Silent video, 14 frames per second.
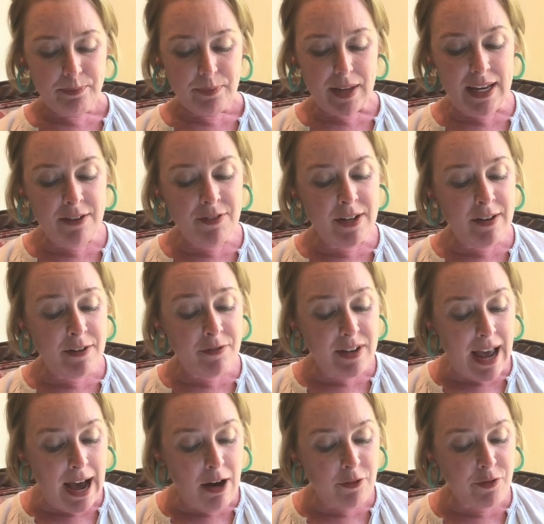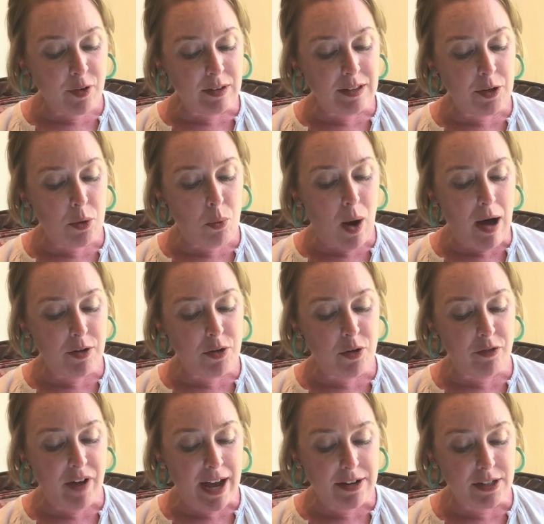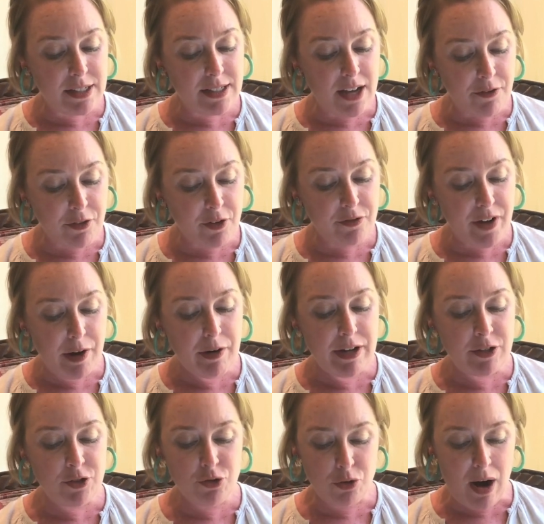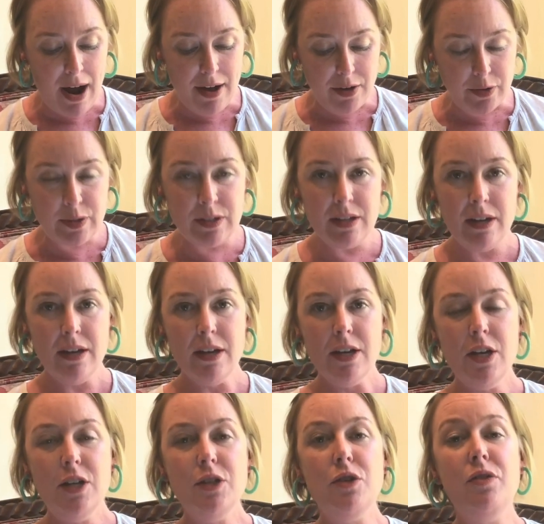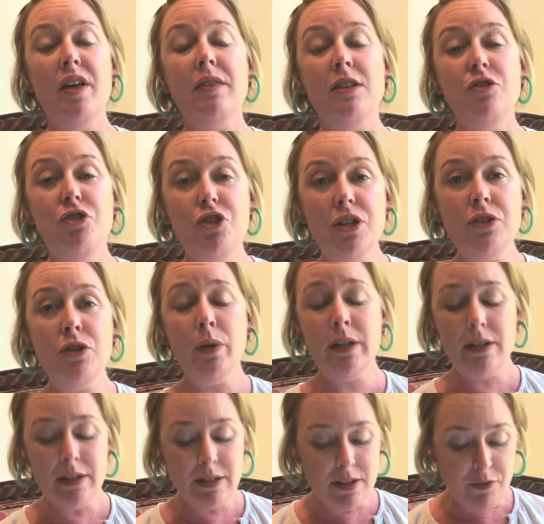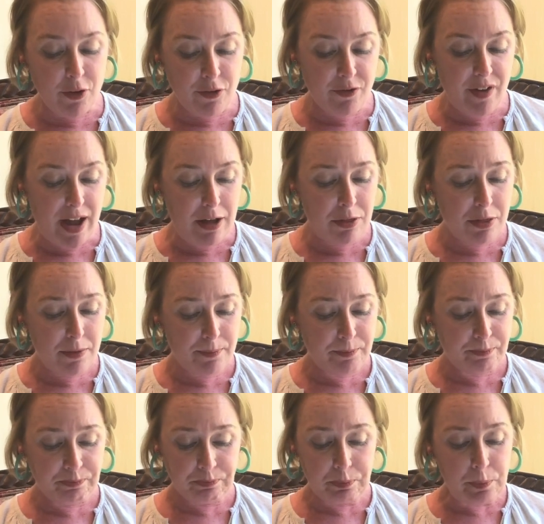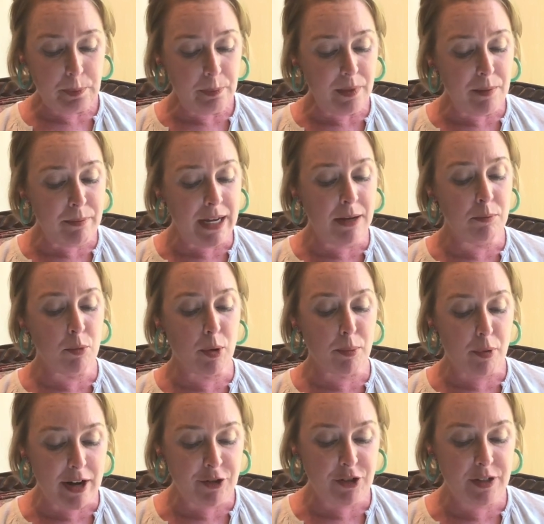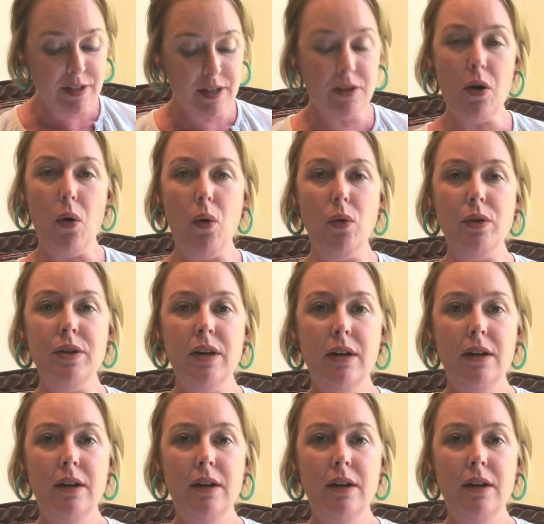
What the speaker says: even if now for a little while you have had to suffer various trials, so that the genuineness of your faith, being more precious than gold,